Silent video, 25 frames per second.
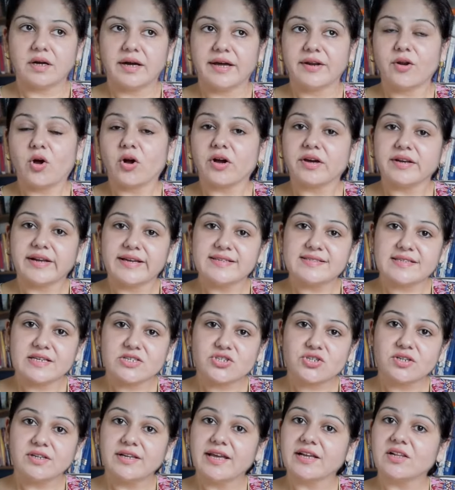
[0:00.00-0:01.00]
An
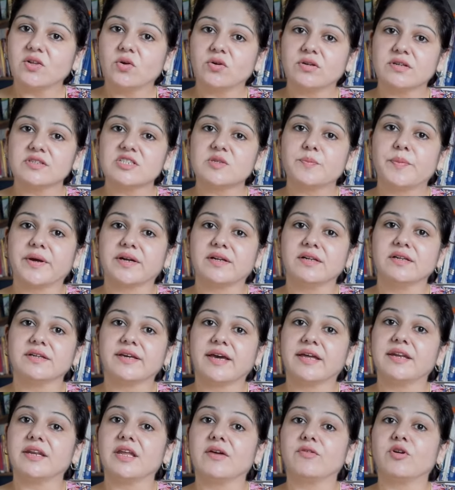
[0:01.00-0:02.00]
organization like Lotus Petal
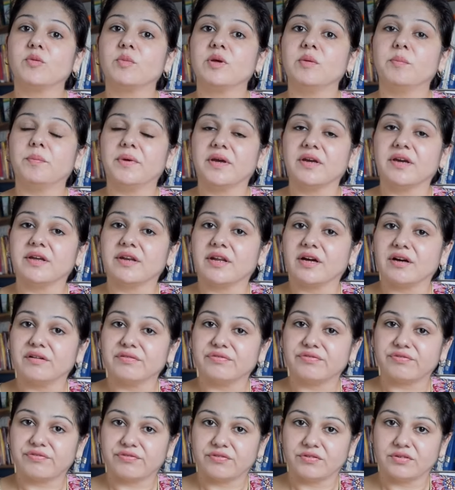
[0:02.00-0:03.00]
can never be big
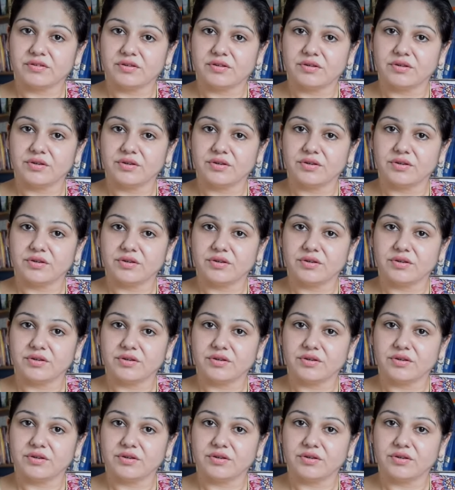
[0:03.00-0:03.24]
enough,